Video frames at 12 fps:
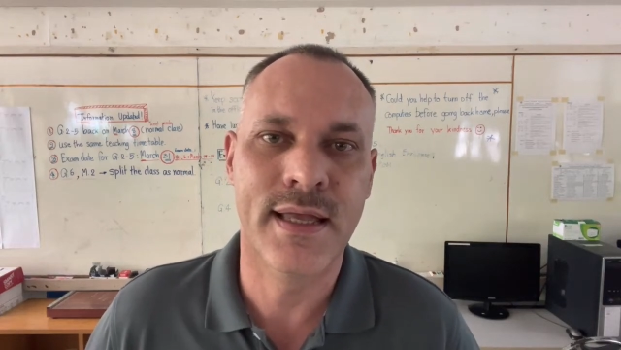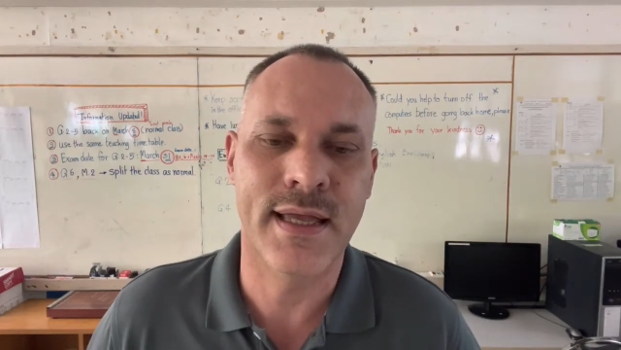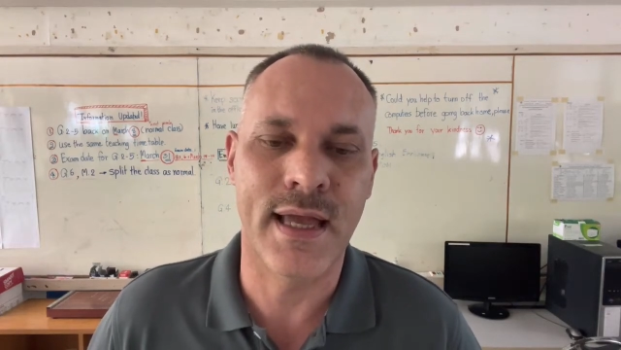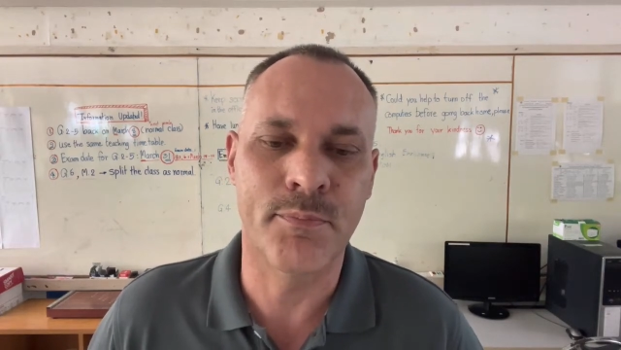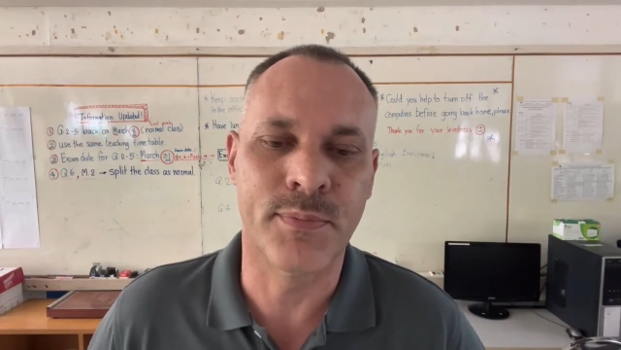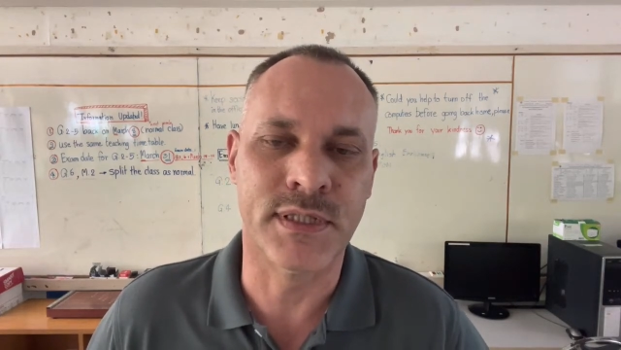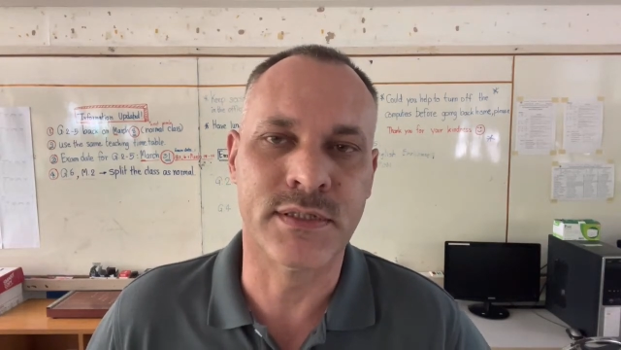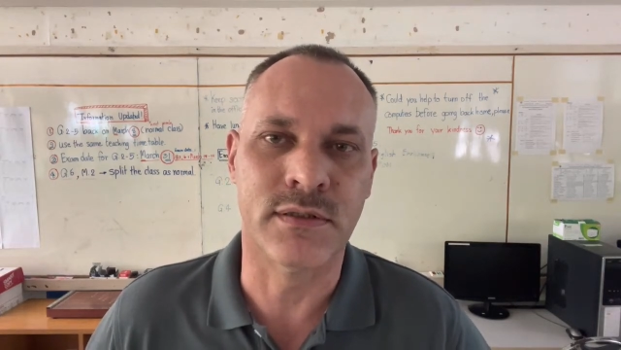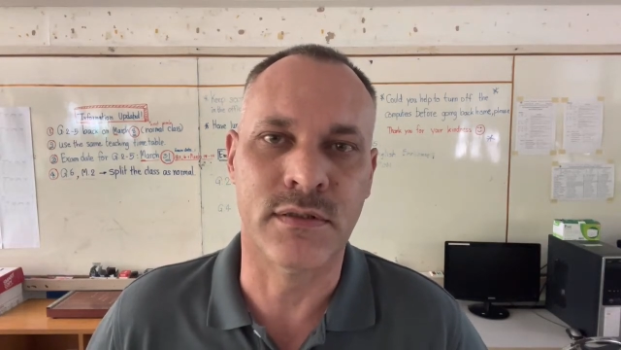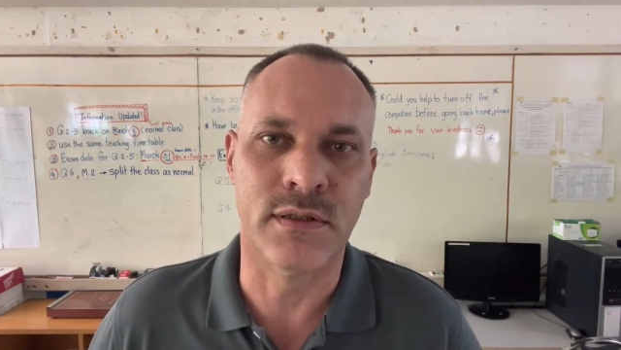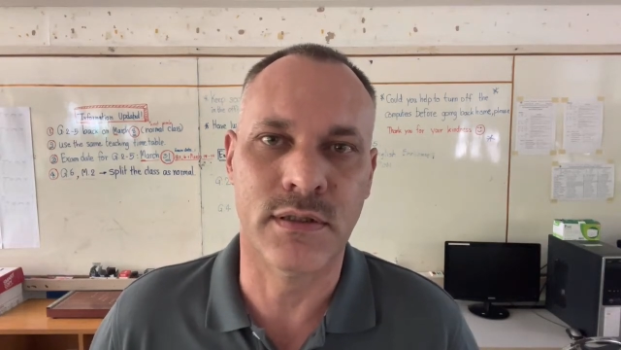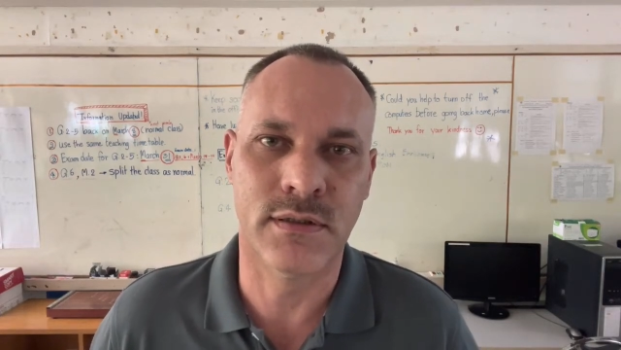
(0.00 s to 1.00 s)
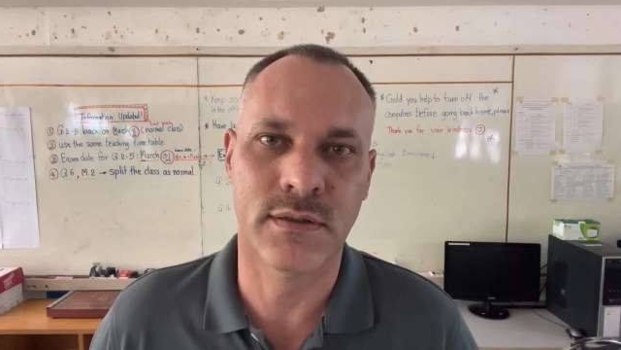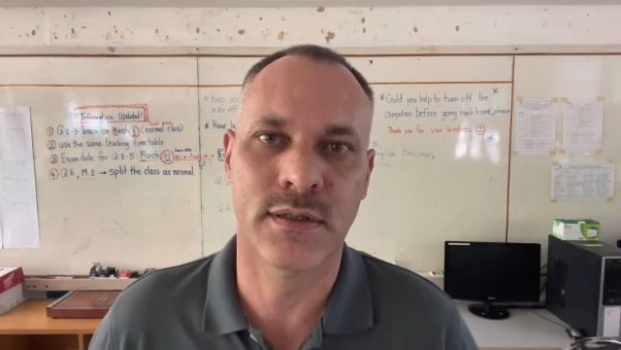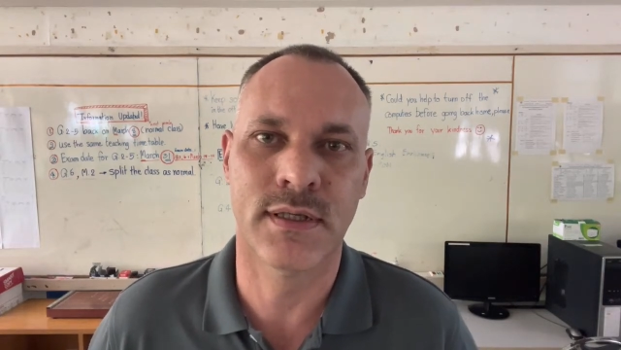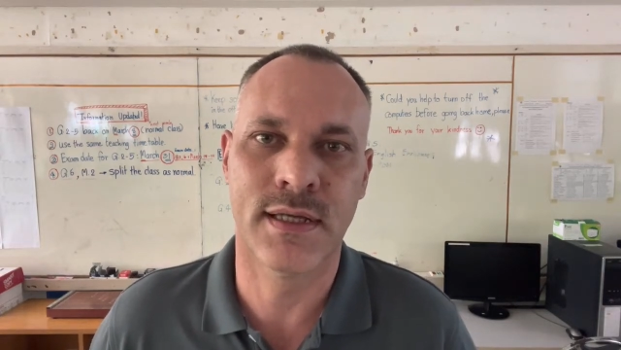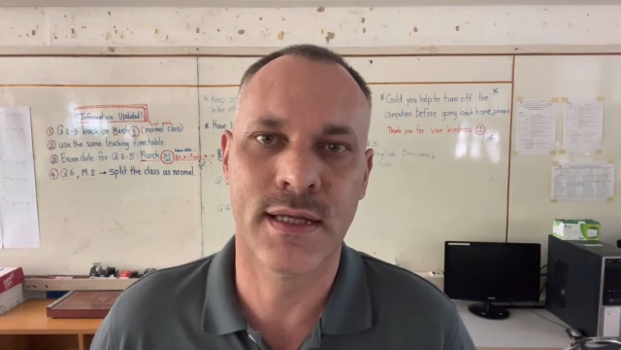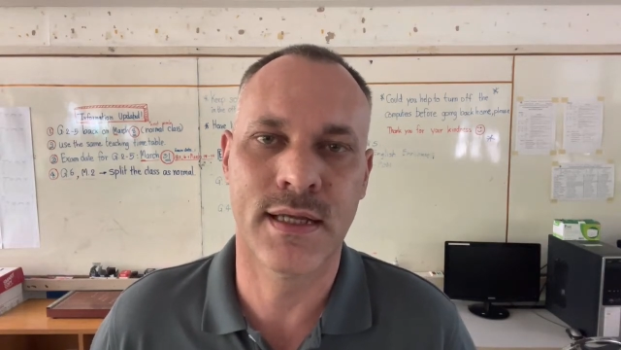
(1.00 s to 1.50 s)
capital.
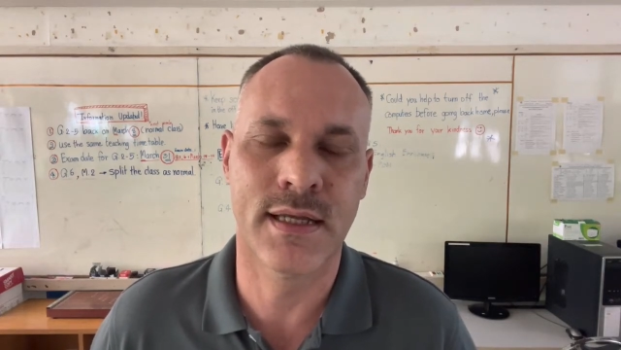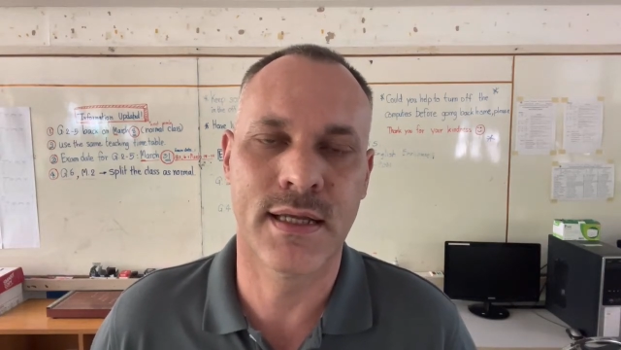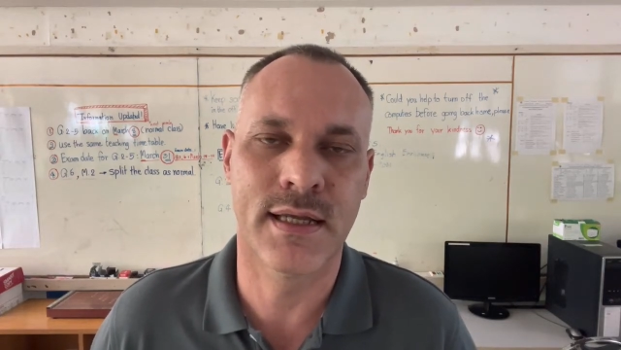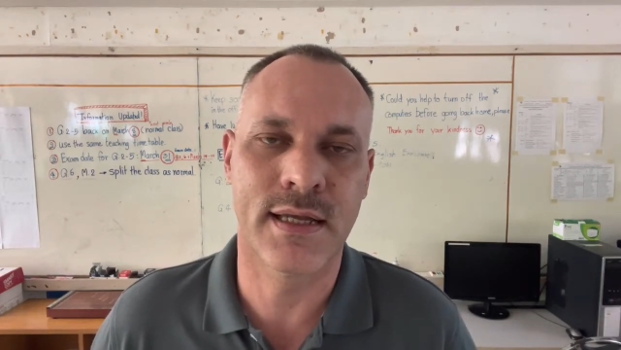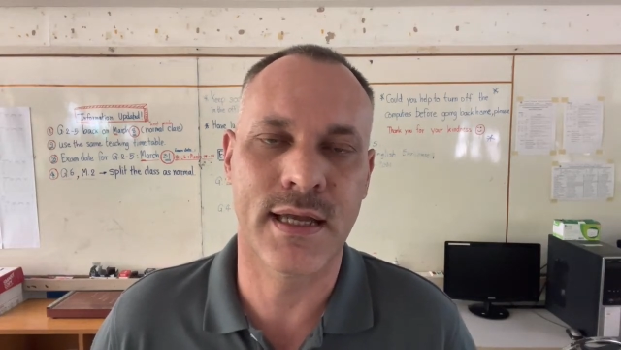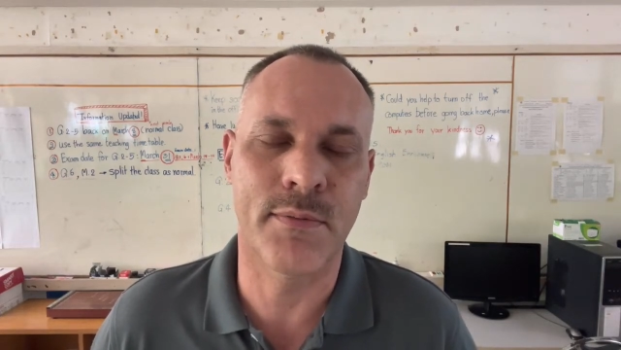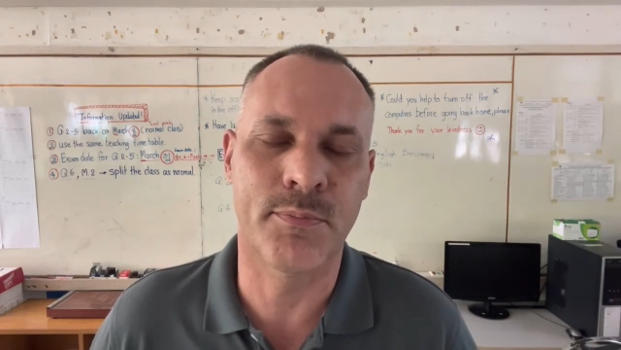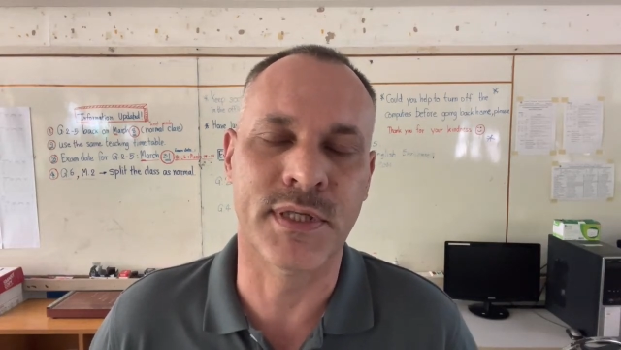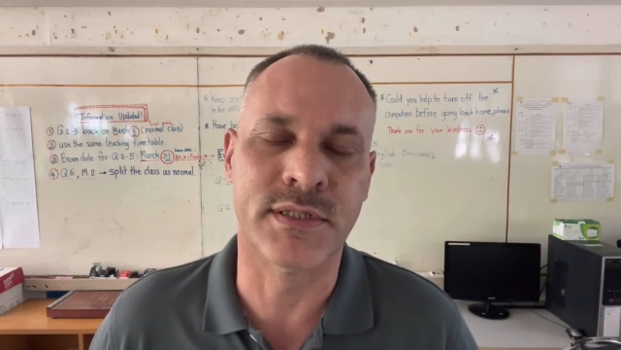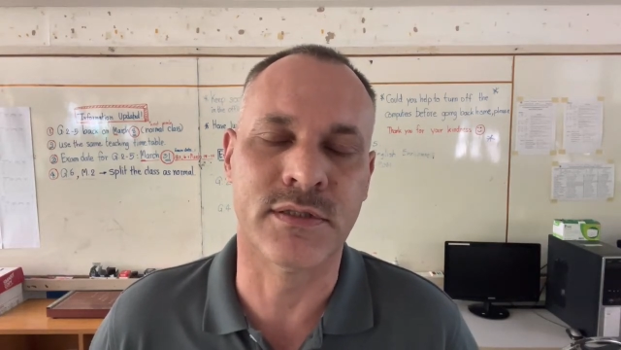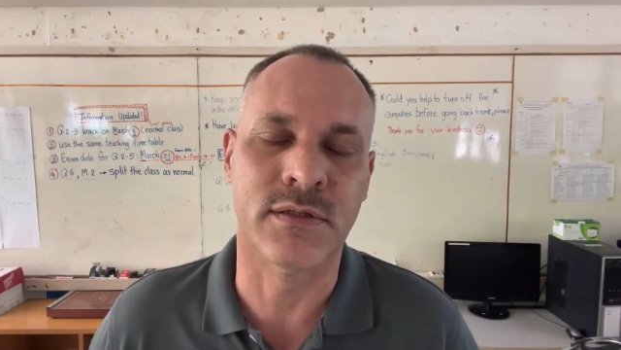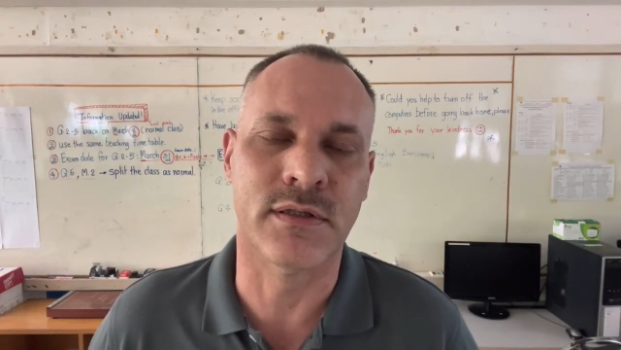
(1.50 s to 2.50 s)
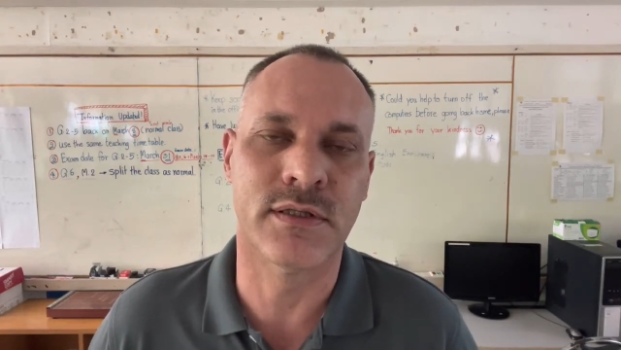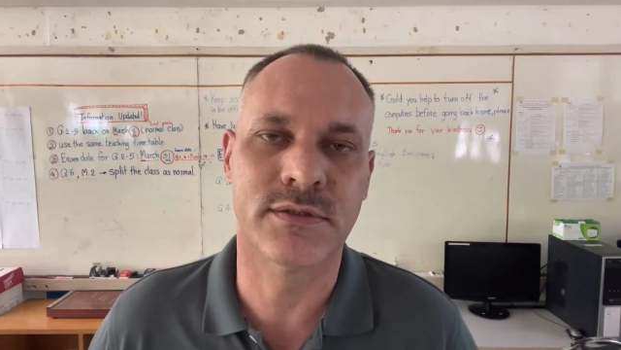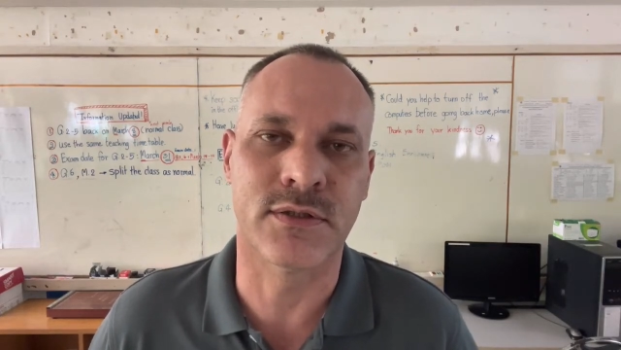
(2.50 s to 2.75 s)
Capital.